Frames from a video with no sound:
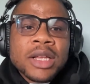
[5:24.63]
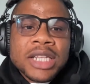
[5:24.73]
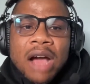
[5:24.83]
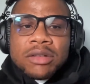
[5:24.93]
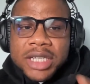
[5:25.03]

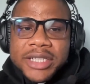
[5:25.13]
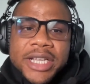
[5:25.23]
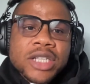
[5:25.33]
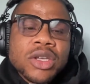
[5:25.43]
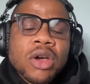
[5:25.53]
Now, this
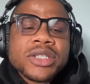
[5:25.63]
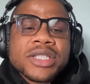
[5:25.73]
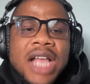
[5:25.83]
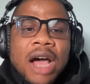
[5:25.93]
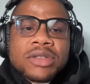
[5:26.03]
takes us
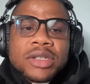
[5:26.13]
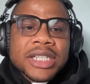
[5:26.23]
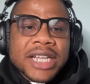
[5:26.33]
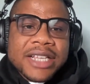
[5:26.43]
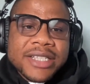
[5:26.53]
now to the
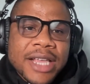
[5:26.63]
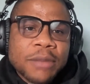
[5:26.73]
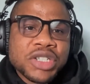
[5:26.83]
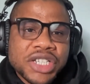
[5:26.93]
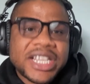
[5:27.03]
next
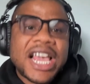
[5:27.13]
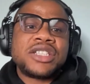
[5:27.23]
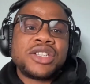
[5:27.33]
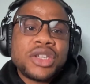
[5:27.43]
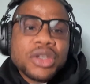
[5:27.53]
step, which is
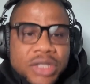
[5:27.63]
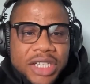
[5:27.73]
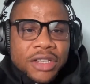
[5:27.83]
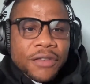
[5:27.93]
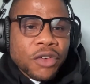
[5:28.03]

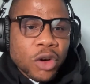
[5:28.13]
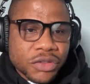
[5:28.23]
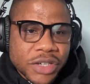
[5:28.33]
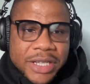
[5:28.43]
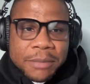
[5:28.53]
executing the
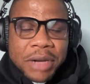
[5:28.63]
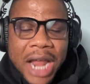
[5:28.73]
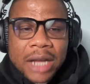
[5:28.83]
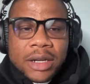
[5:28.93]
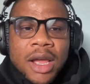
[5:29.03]
fundraising
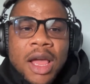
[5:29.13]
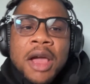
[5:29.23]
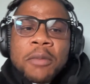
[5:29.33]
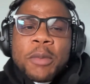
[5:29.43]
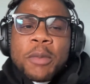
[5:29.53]
plan.
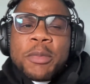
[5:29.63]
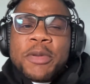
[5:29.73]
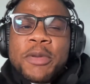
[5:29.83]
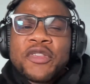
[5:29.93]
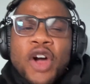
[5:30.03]
But before
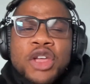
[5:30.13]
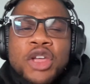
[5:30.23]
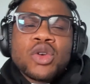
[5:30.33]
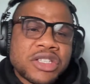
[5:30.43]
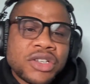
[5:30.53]
you go
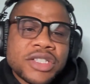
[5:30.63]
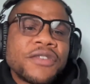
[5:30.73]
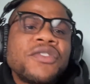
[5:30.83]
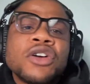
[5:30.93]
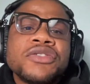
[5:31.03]
into executing
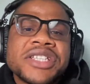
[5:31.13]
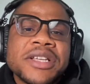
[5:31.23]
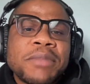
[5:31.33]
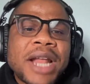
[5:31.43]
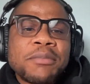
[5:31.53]
the
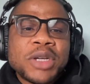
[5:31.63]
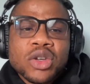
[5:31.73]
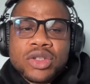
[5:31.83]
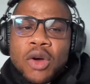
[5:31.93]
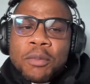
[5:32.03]
fundraising plan,
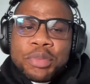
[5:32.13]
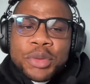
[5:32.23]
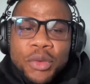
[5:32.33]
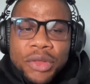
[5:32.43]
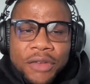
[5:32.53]
because you're
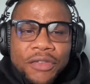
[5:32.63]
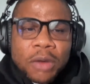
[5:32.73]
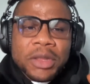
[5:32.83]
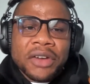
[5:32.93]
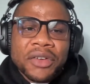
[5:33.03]
building
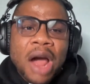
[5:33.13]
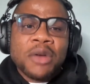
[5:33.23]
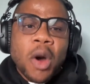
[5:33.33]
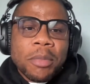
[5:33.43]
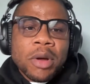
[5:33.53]
from the ground
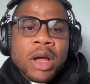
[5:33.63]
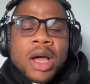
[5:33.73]
up,